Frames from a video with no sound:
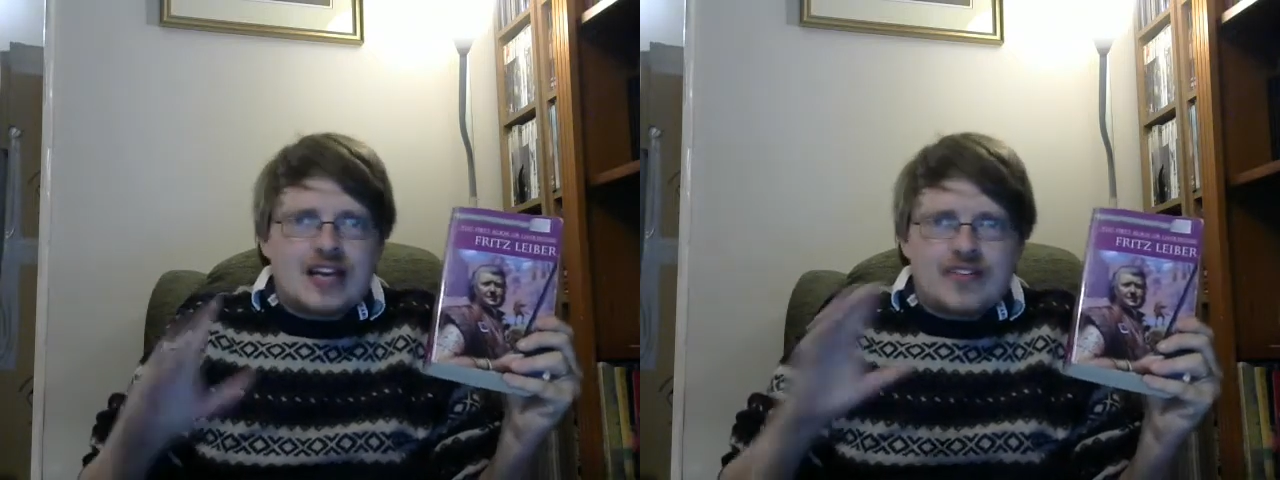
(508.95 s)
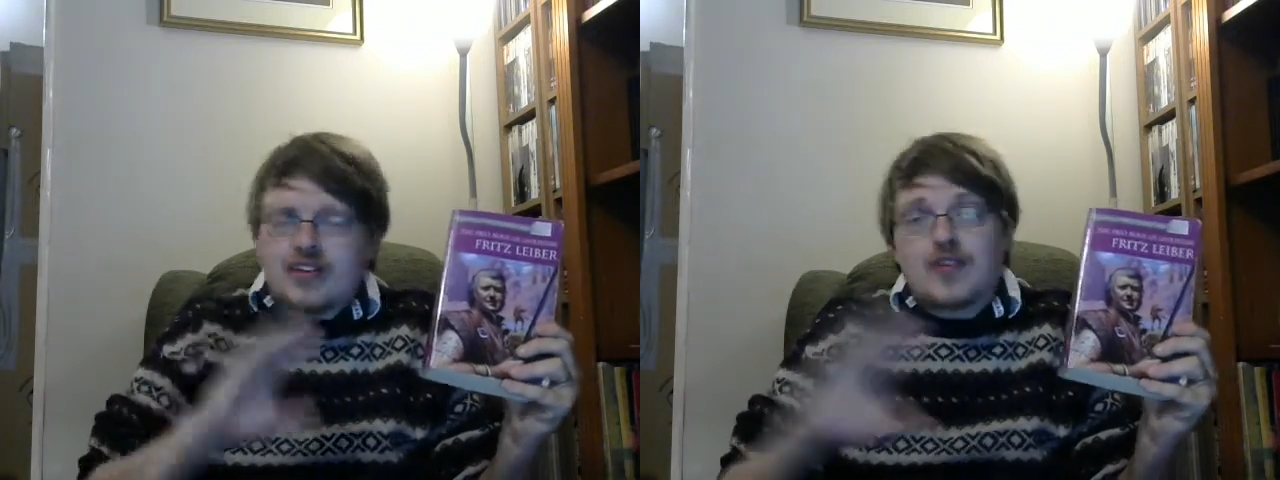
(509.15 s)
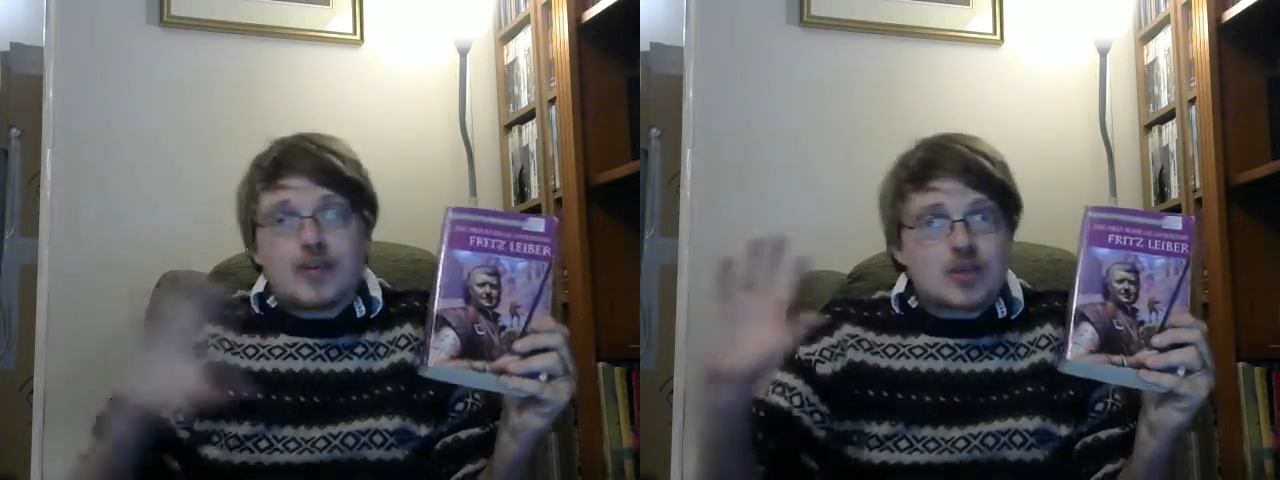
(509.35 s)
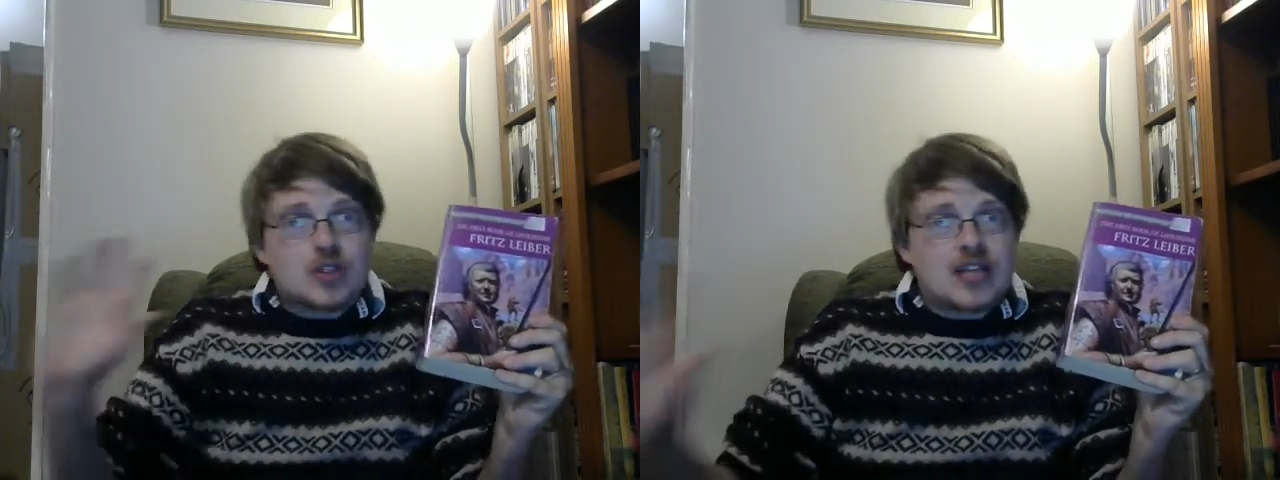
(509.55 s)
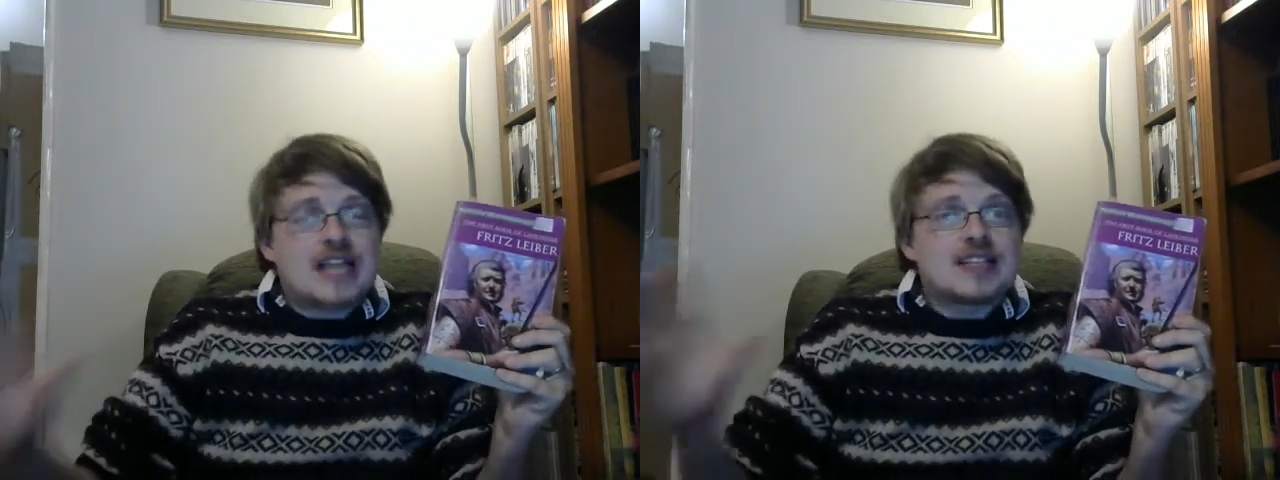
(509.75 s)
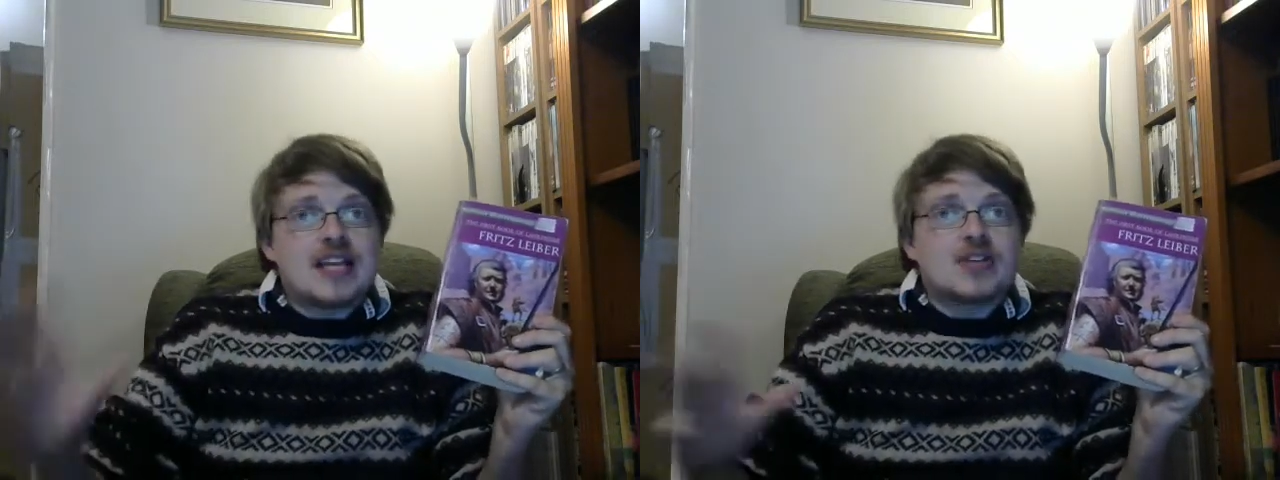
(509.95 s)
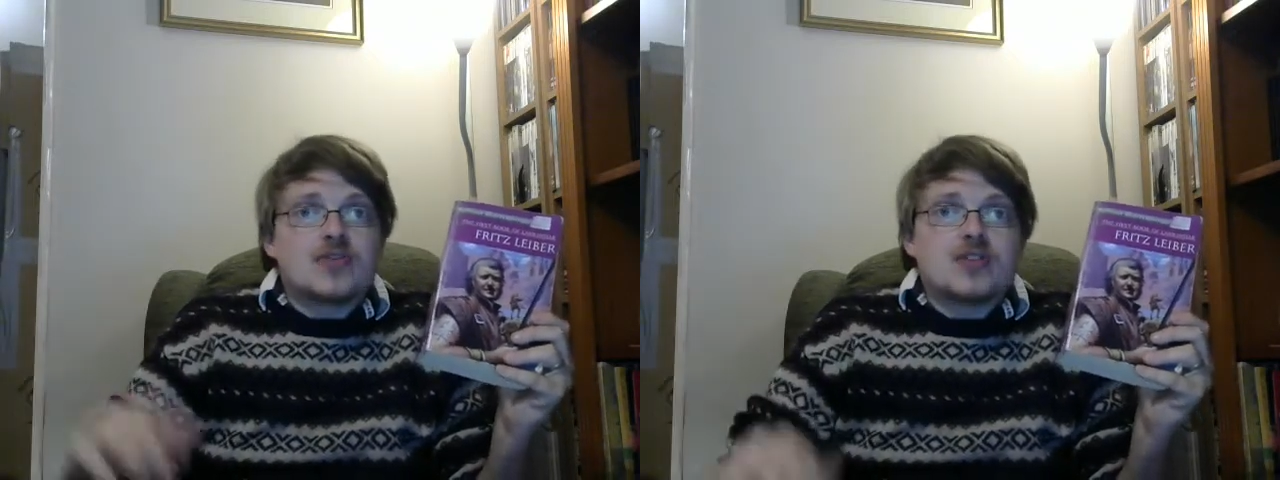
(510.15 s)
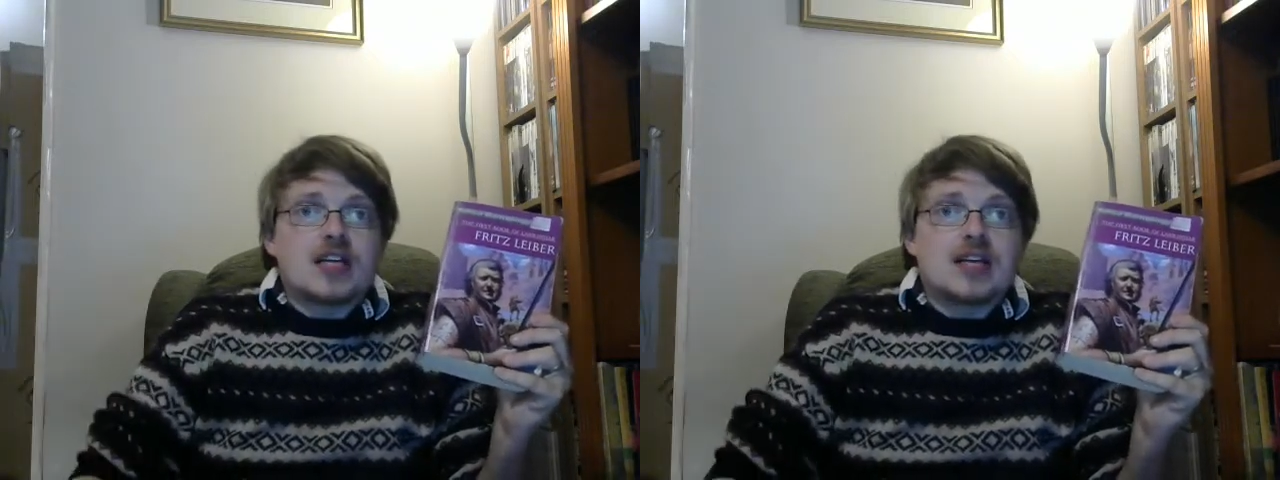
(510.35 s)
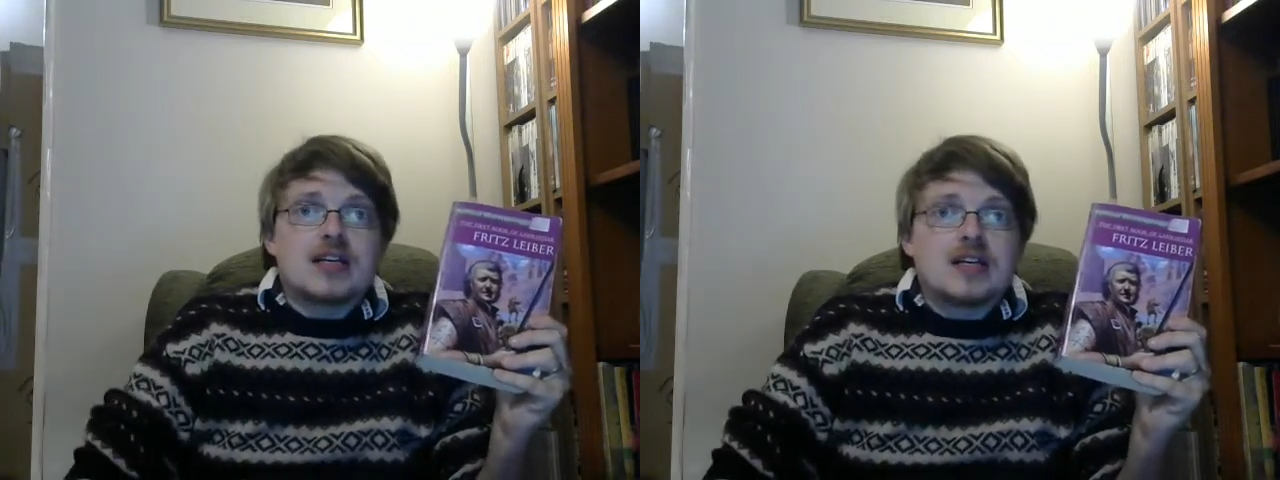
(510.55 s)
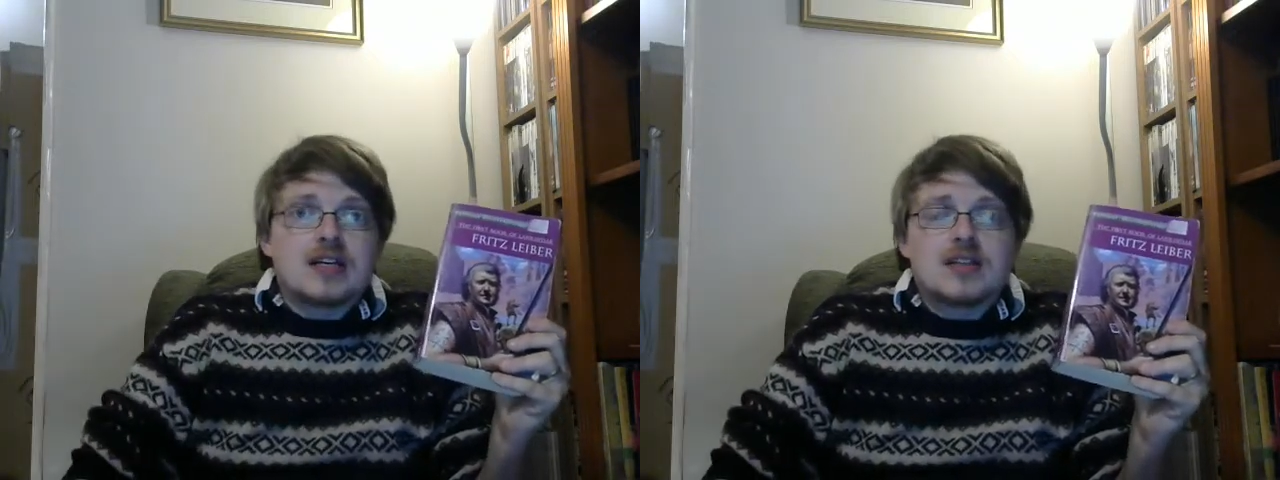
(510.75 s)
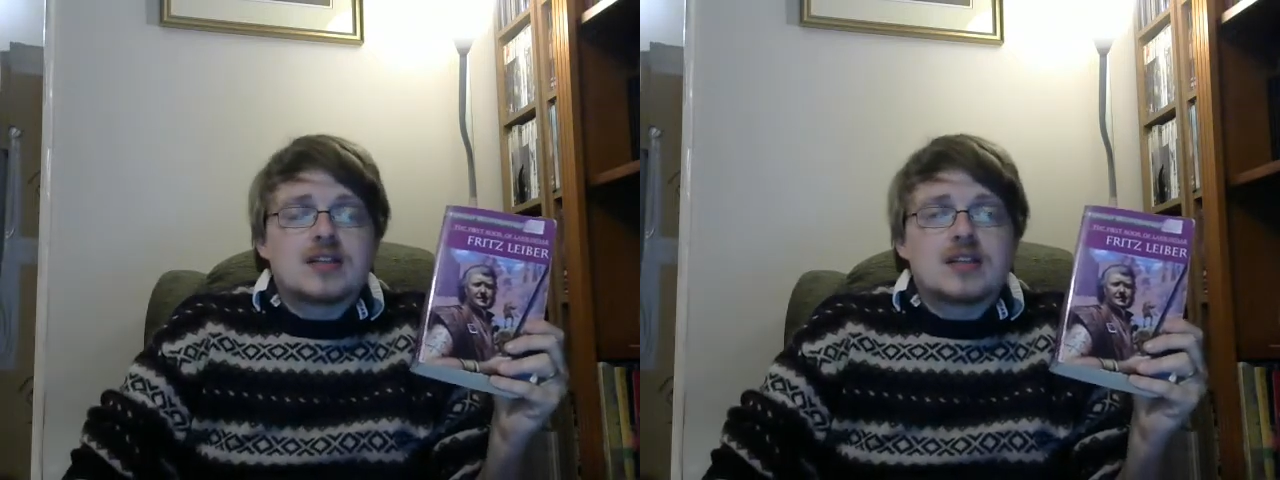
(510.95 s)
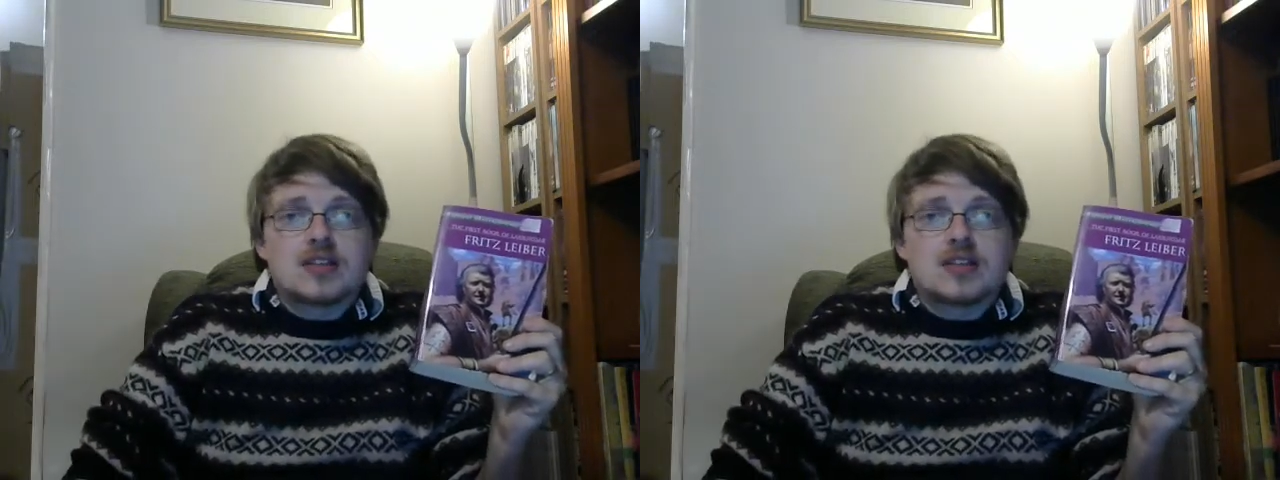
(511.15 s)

and it's very much on that end of the